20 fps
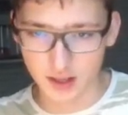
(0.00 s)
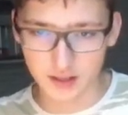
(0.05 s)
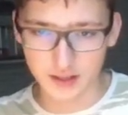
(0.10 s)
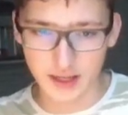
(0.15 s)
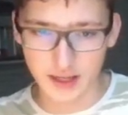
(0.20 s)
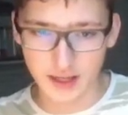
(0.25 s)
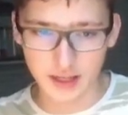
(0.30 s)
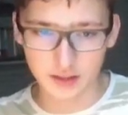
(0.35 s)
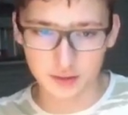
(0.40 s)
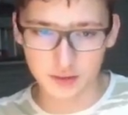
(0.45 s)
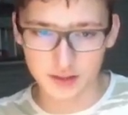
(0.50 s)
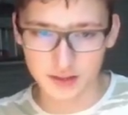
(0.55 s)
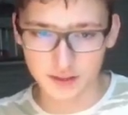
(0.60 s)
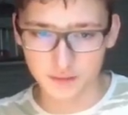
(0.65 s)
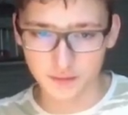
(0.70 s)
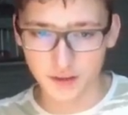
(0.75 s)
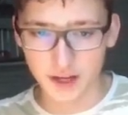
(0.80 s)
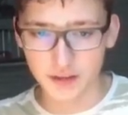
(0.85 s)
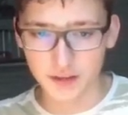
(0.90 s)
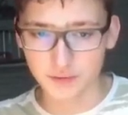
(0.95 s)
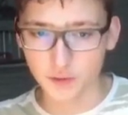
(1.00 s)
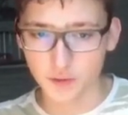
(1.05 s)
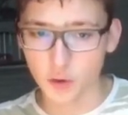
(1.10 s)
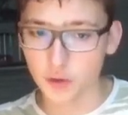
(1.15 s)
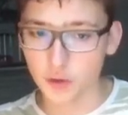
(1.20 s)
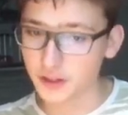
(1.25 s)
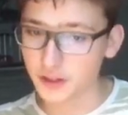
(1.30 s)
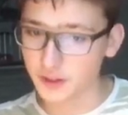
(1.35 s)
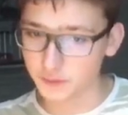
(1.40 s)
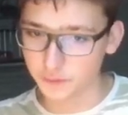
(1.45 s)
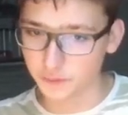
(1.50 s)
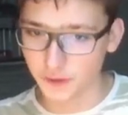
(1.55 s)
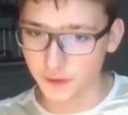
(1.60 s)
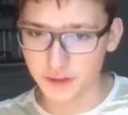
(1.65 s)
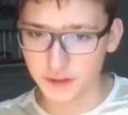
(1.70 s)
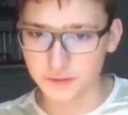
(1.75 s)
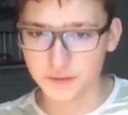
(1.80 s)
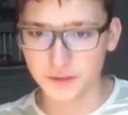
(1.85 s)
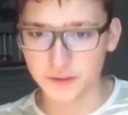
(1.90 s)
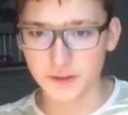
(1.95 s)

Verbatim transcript: knight to c five or e five.